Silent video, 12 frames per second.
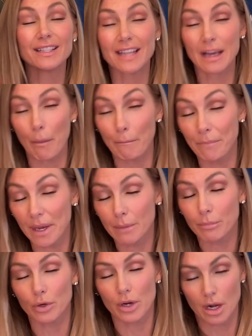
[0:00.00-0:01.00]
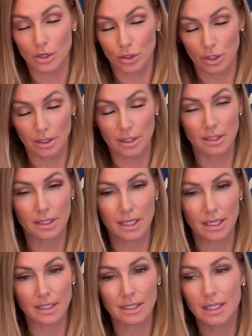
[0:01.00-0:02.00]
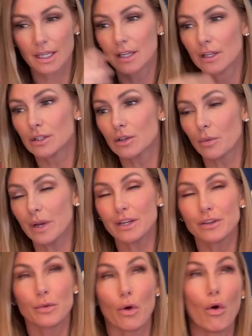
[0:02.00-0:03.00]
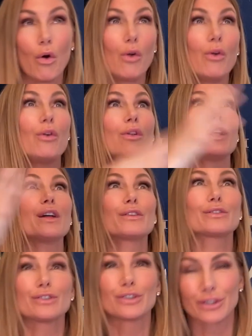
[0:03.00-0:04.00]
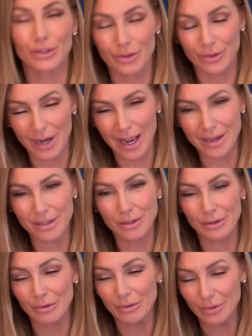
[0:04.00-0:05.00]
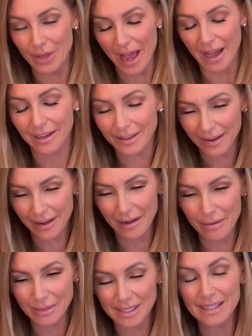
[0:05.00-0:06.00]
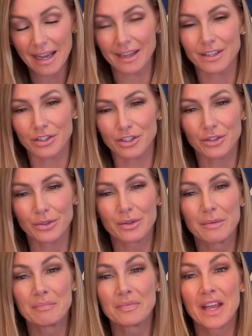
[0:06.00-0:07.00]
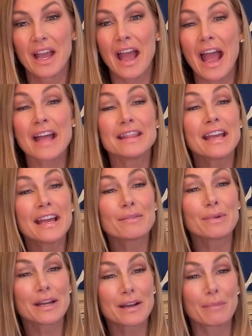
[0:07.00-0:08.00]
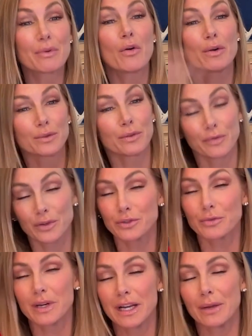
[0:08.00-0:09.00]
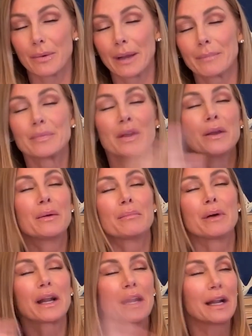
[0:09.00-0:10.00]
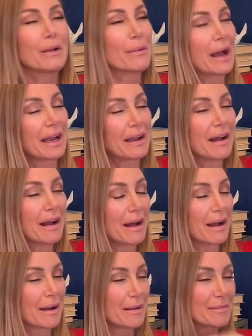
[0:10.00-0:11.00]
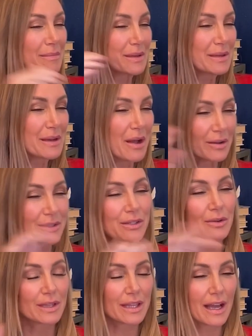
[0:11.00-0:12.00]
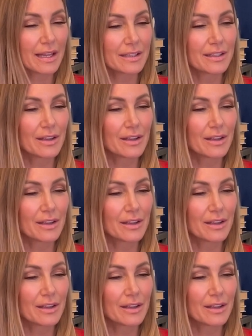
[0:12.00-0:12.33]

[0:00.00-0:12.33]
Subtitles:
like a big production, these things. So we had to do a whole other shoot and do that second shoot. And then we ended up going with the first one anyway. But anyway, no, so that,